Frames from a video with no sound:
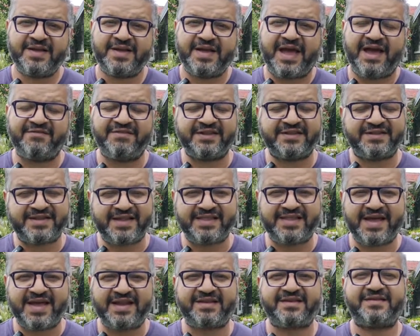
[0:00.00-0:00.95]
Having said
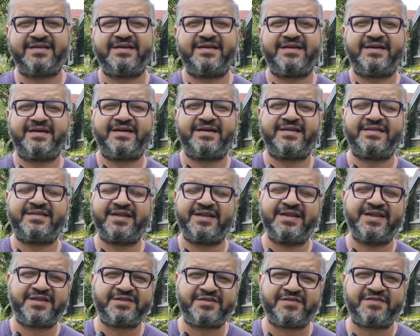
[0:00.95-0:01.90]
that, uh, the
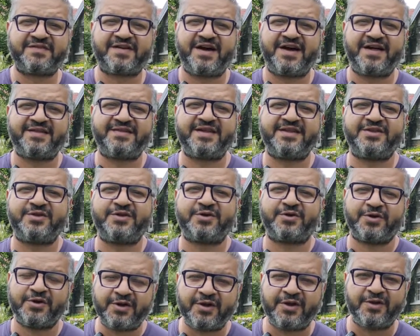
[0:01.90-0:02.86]
list of cars that you
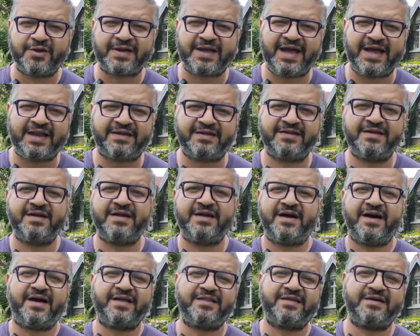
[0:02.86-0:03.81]
could look at
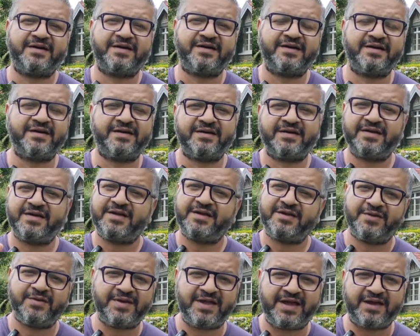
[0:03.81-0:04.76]
are the
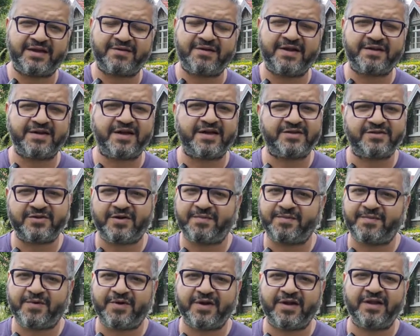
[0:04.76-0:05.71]
Hyundai Creta top
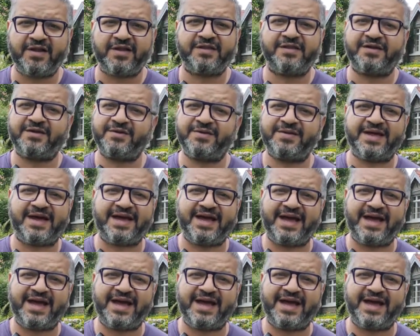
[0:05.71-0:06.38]
model, the Hyundai